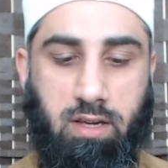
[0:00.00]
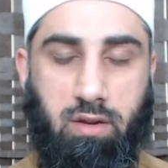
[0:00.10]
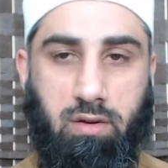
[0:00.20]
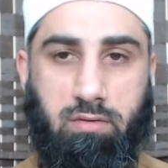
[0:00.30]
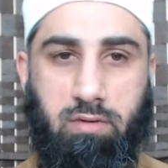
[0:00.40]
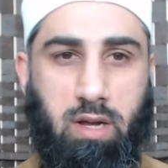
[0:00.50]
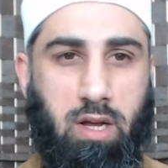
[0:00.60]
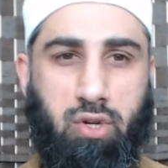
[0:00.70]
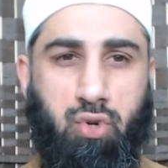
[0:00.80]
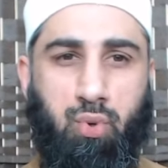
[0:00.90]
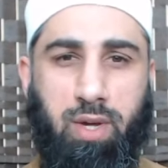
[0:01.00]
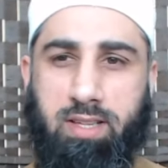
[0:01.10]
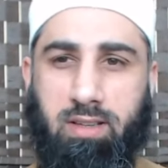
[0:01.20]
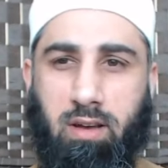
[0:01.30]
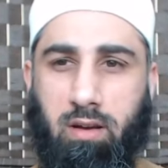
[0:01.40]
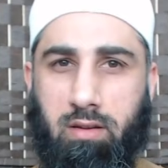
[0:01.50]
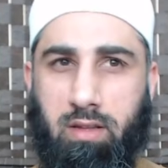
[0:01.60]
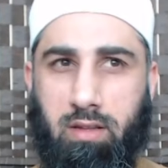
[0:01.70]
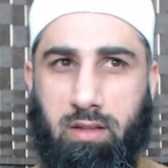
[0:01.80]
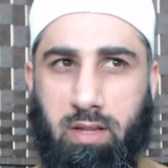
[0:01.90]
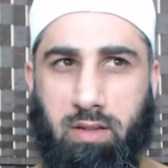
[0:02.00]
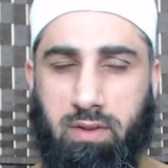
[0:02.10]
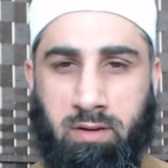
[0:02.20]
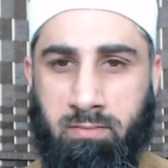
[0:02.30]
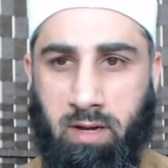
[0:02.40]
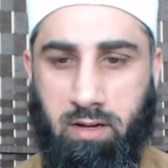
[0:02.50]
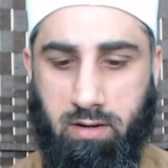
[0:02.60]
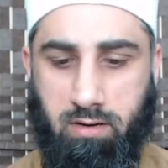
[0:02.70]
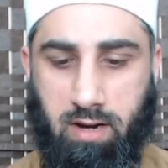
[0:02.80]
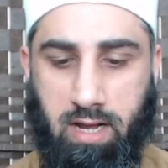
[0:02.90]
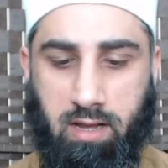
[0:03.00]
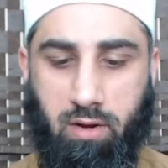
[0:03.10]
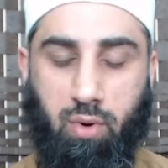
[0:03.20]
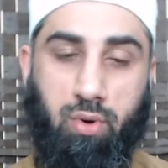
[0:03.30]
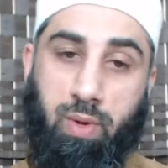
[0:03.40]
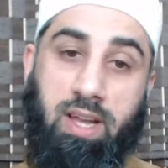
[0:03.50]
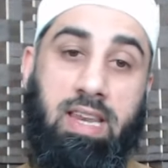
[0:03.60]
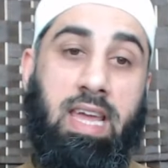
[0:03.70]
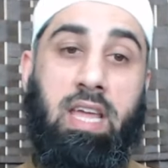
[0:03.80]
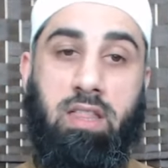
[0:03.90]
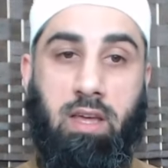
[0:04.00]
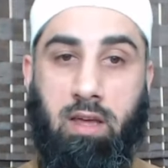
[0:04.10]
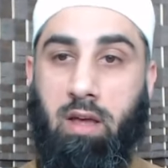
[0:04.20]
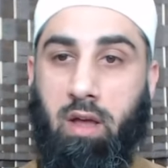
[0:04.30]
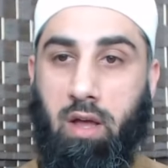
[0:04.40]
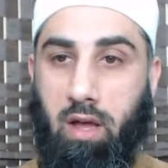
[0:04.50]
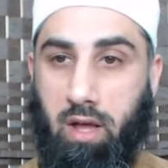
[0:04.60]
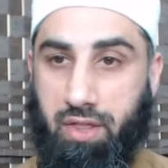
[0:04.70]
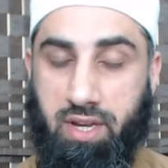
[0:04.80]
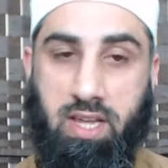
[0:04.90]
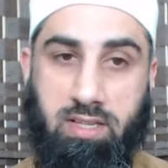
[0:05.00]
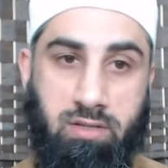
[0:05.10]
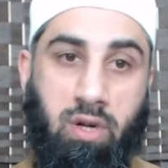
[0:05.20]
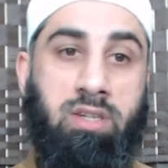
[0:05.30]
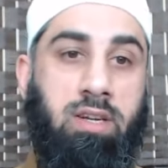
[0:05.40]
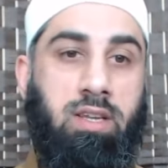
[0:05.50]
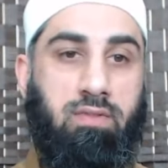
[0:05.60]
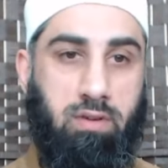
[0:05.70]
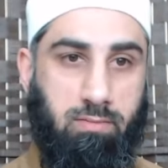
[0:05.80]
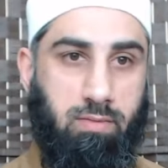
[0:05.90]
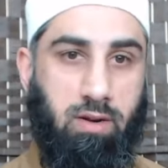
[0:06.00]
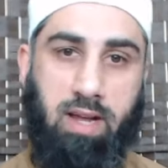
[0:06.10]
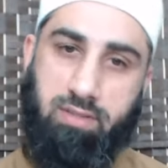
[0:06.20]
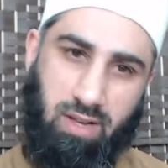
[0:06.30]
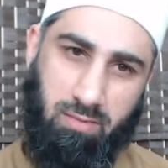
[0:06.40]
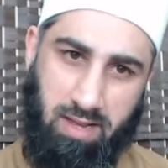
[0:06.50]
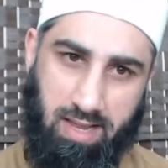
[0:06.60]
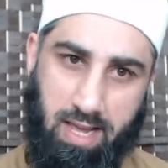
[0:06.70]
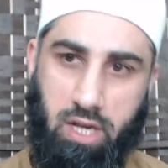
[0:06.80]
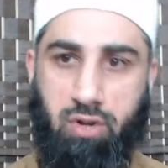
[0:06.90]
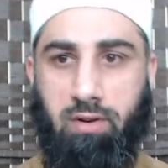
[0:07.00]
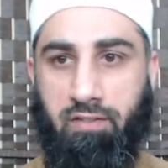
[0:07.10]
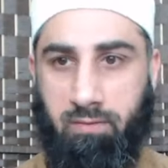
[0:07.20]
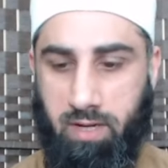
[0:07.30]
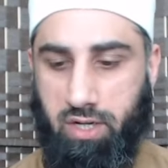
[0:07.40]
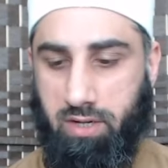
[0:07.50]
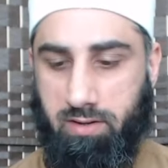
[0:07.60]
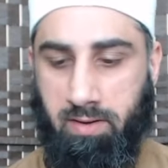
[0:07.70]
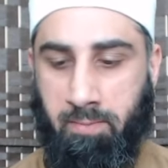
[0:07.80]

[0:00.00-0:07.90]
You know, uh, two is a even number, right? Or we can negate things. Uh, three is not an even number, right? So it could be a negation or affirmation.